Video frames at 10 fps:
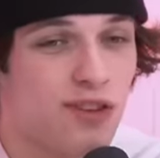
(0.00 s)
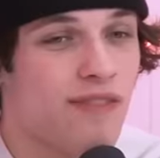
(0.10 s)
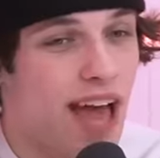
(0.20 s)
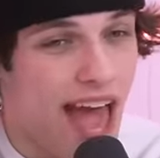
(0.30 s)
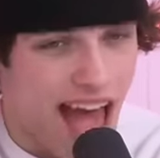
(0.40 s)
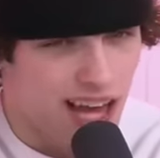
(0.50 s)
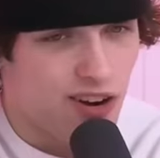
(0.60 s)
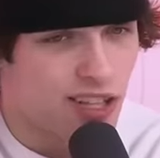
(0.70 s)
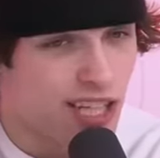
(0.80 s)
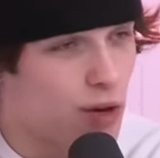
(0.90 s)
you have a hat
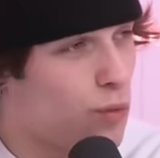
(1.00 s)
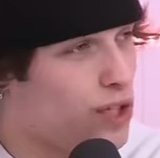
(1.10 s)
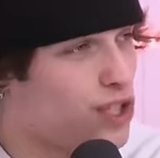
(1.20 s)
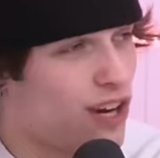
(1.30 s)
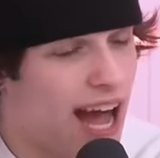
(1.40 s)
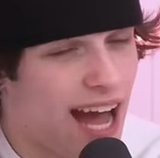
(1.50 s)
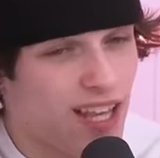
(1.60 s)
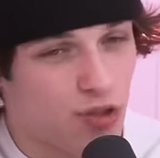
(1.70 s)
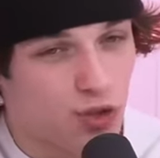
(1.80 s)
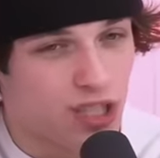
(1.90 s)
on, like a winter
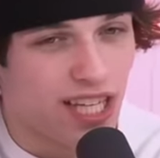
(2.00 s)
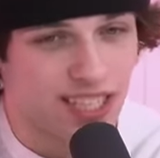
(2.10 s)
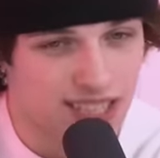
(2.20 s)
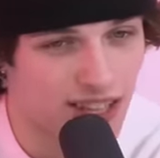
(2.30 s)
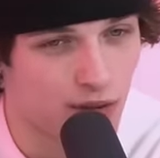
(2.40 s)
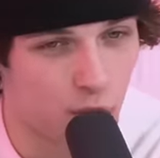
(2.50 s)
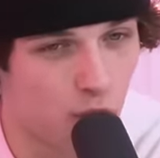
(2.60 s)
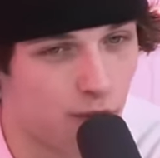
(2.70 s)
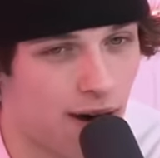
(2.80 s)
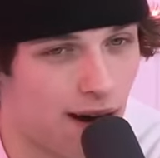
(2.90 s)
hat, you just instantly
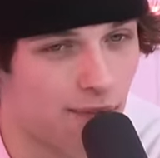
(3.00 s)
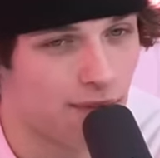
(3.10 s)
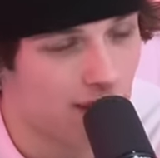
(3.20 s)
warm up. It's